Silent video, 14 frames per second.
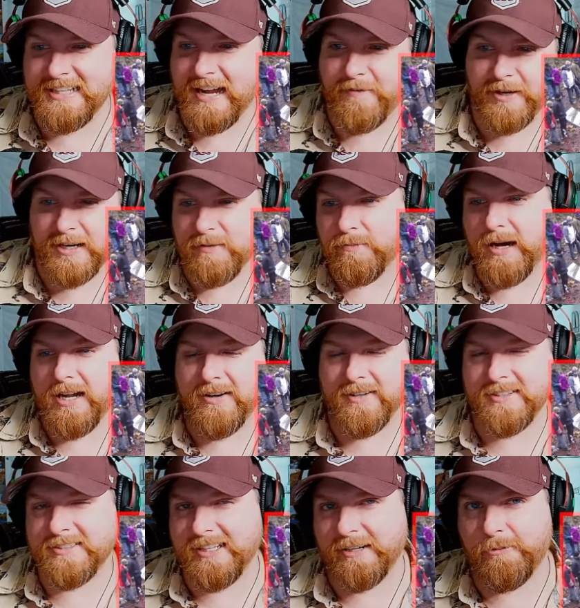Every competitor,
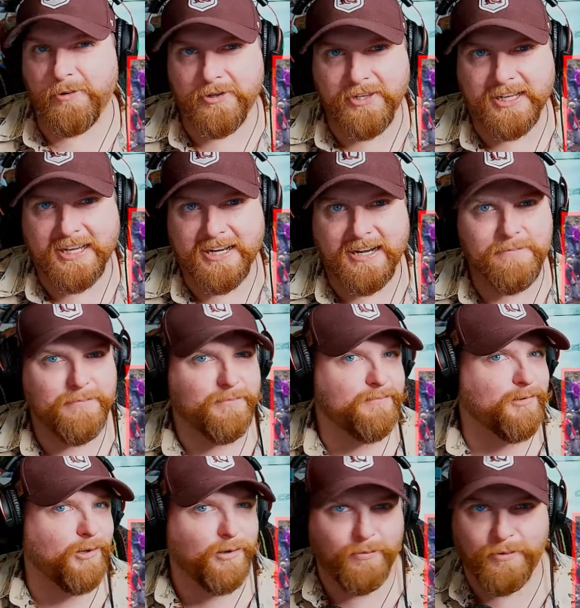it's like, will they get up
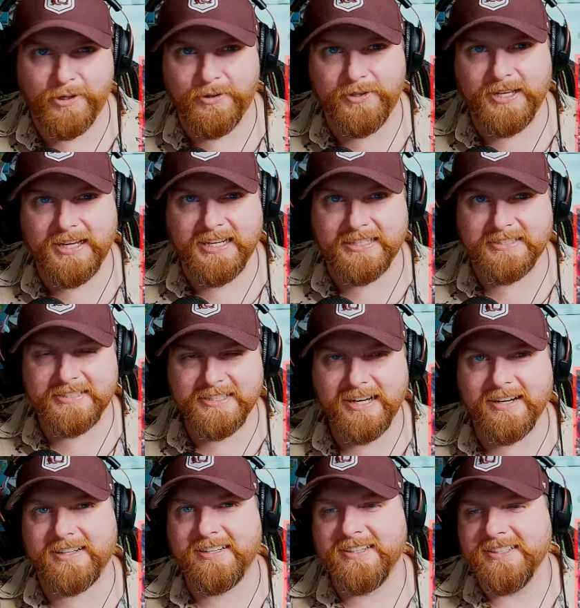or will they get
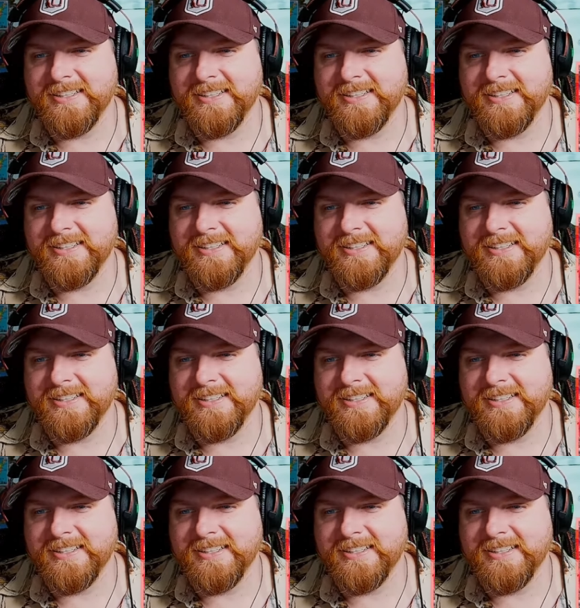stuck?